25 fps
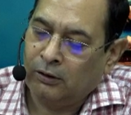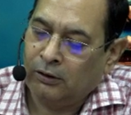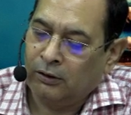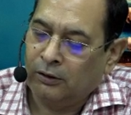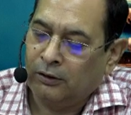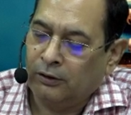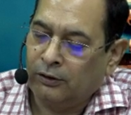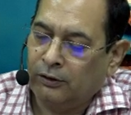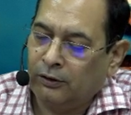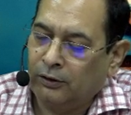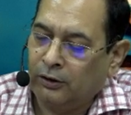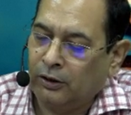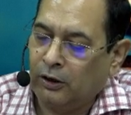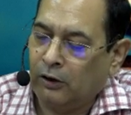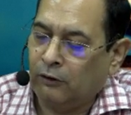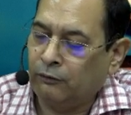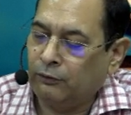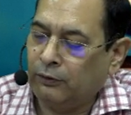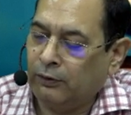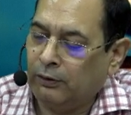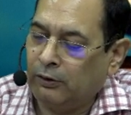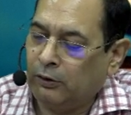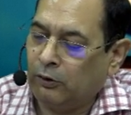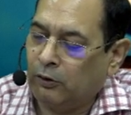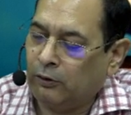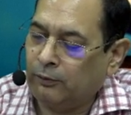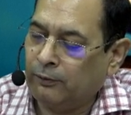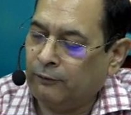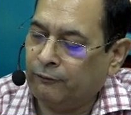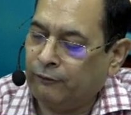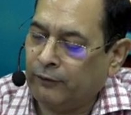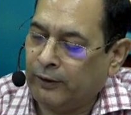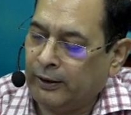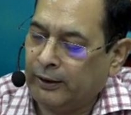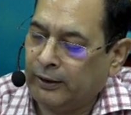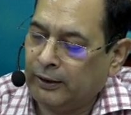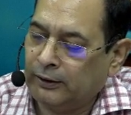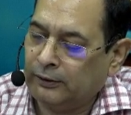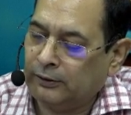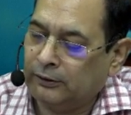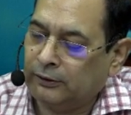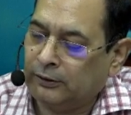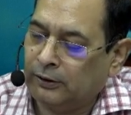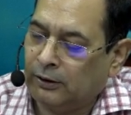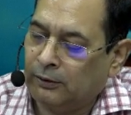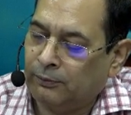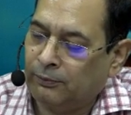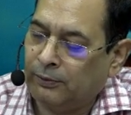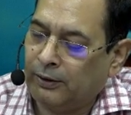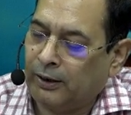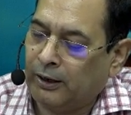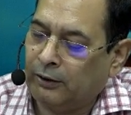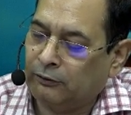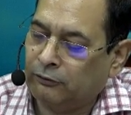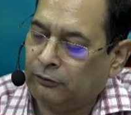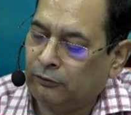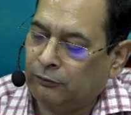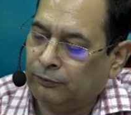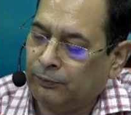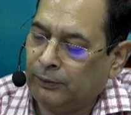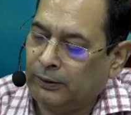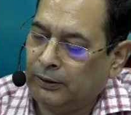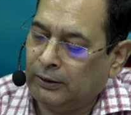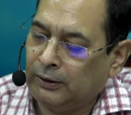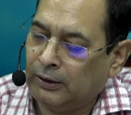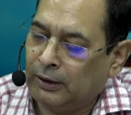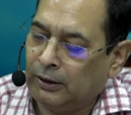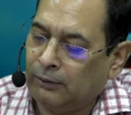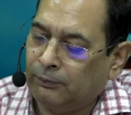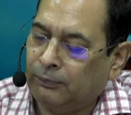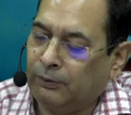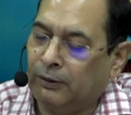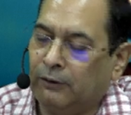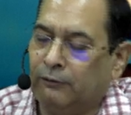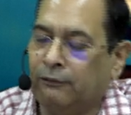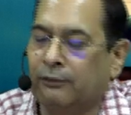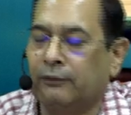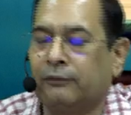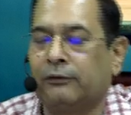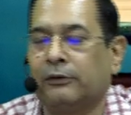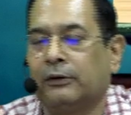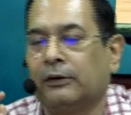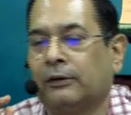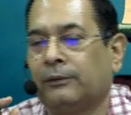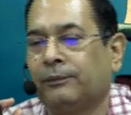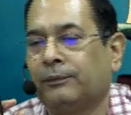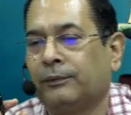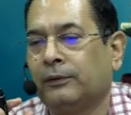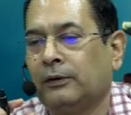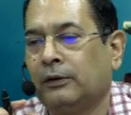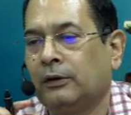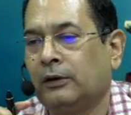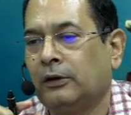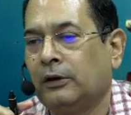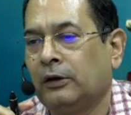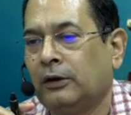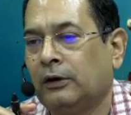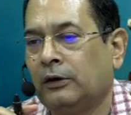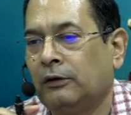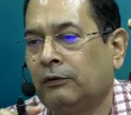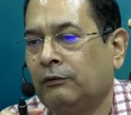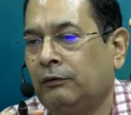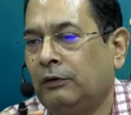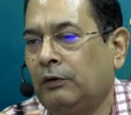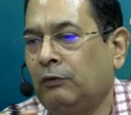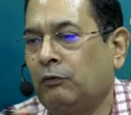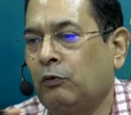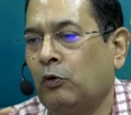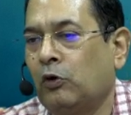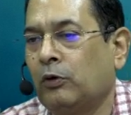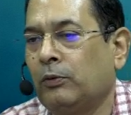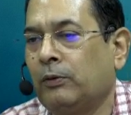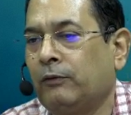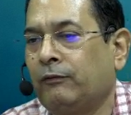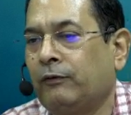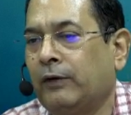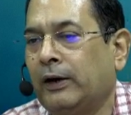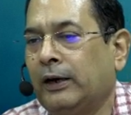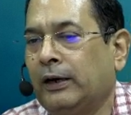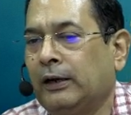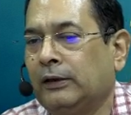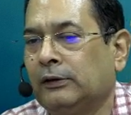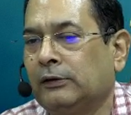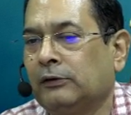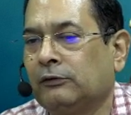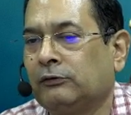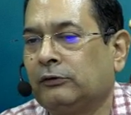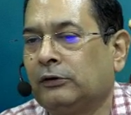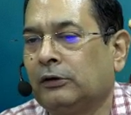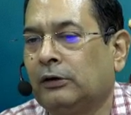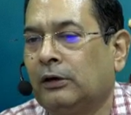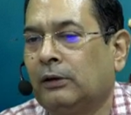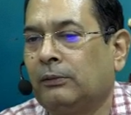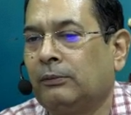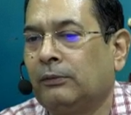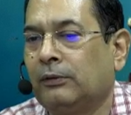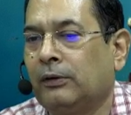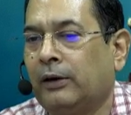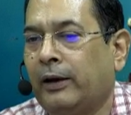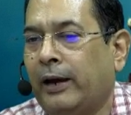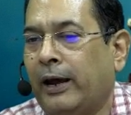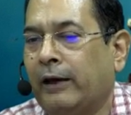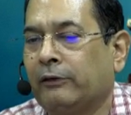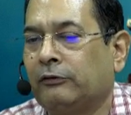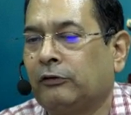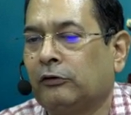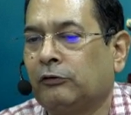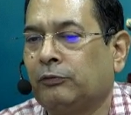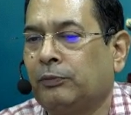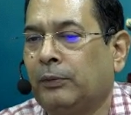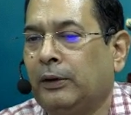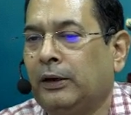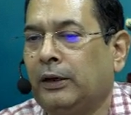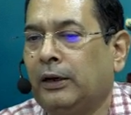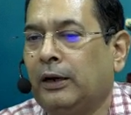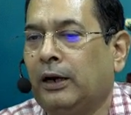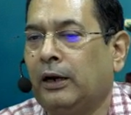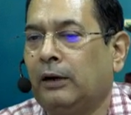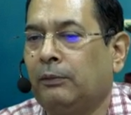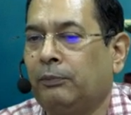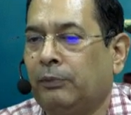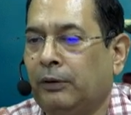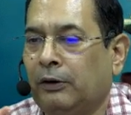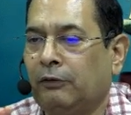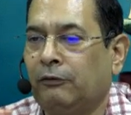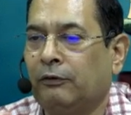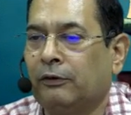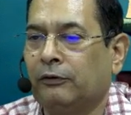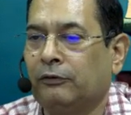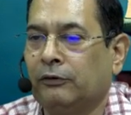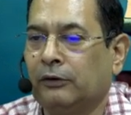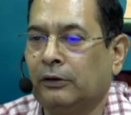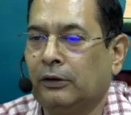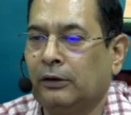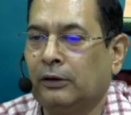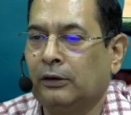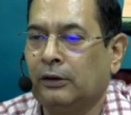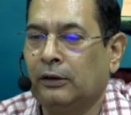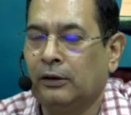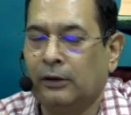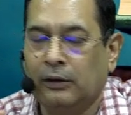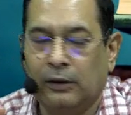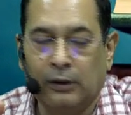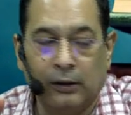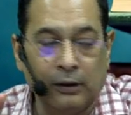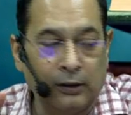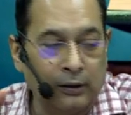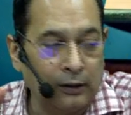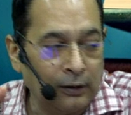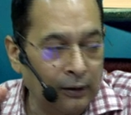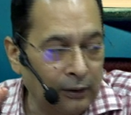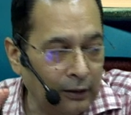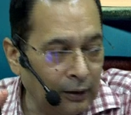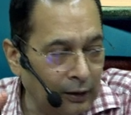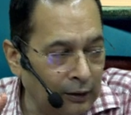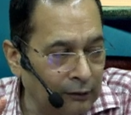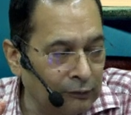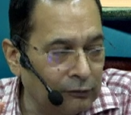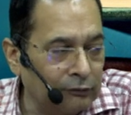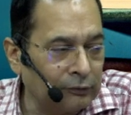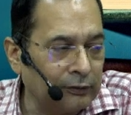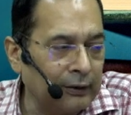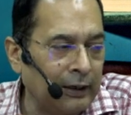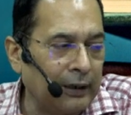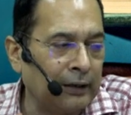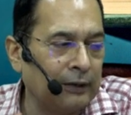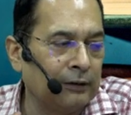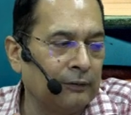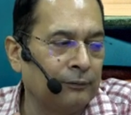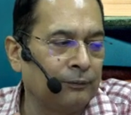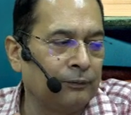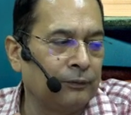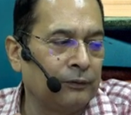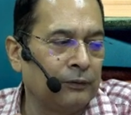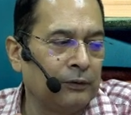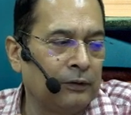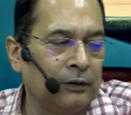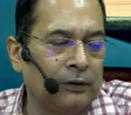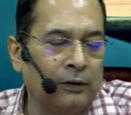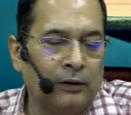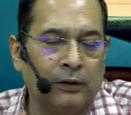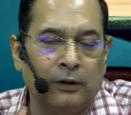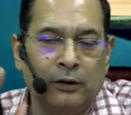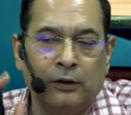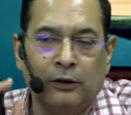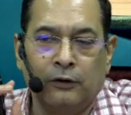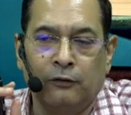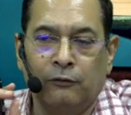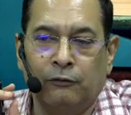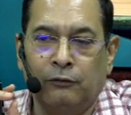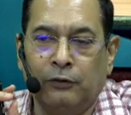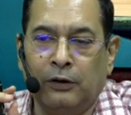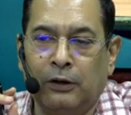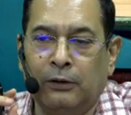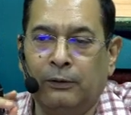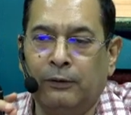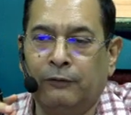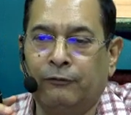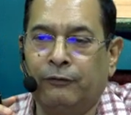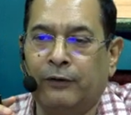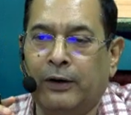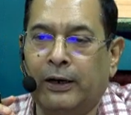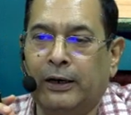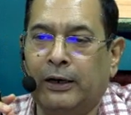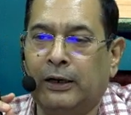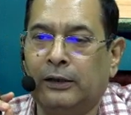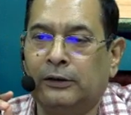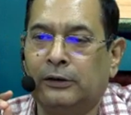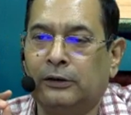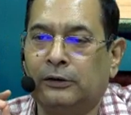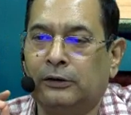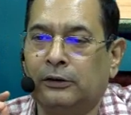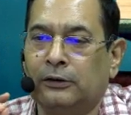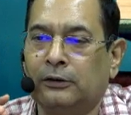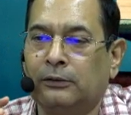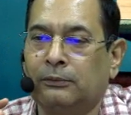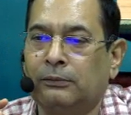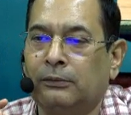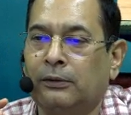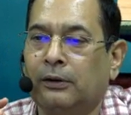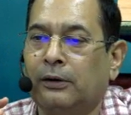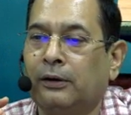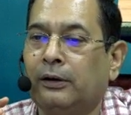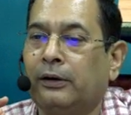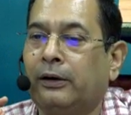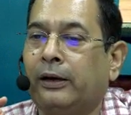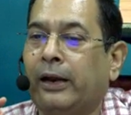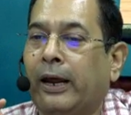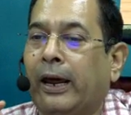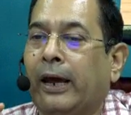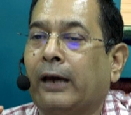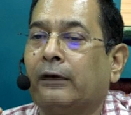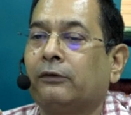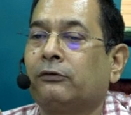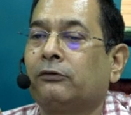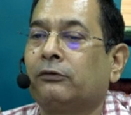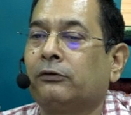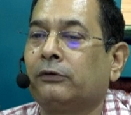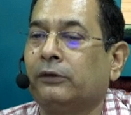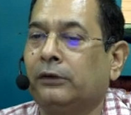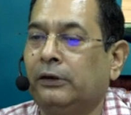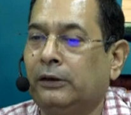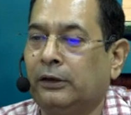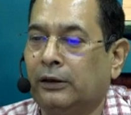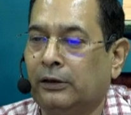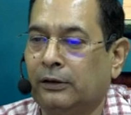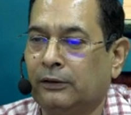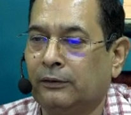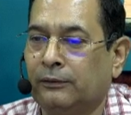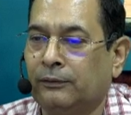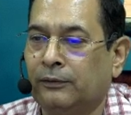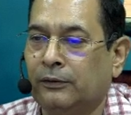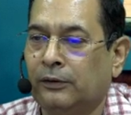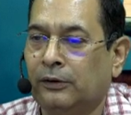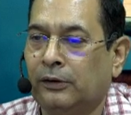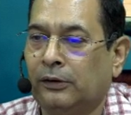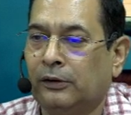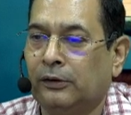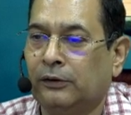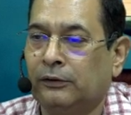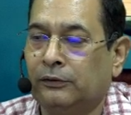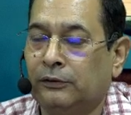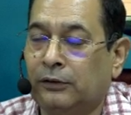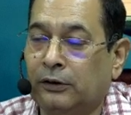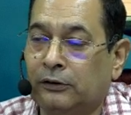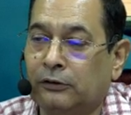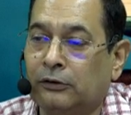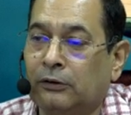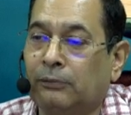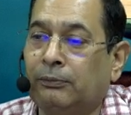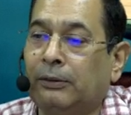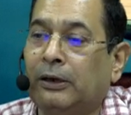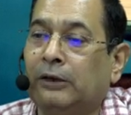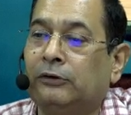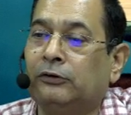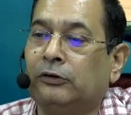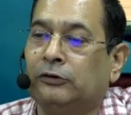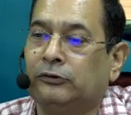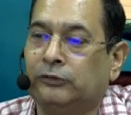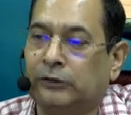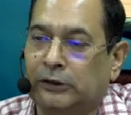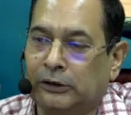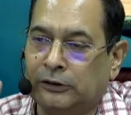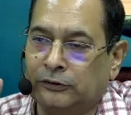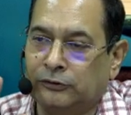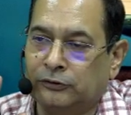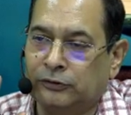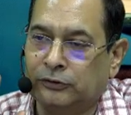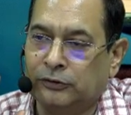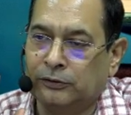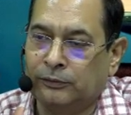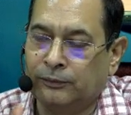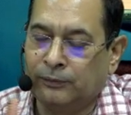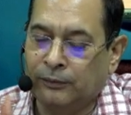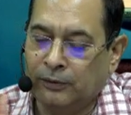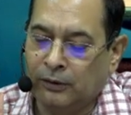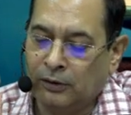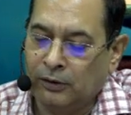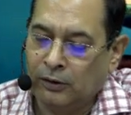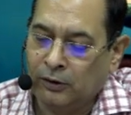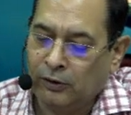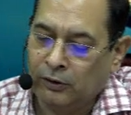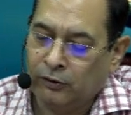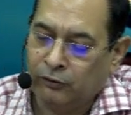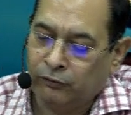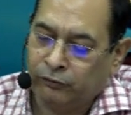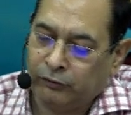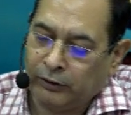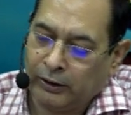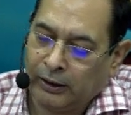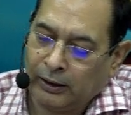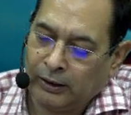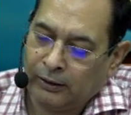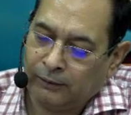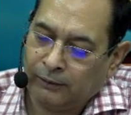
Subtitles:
Now we will not be finding the term assessment year and previous year. We won't be finding this term assessment year and previous year. Instead, we will be finding the term tax year. There is a major change. Say,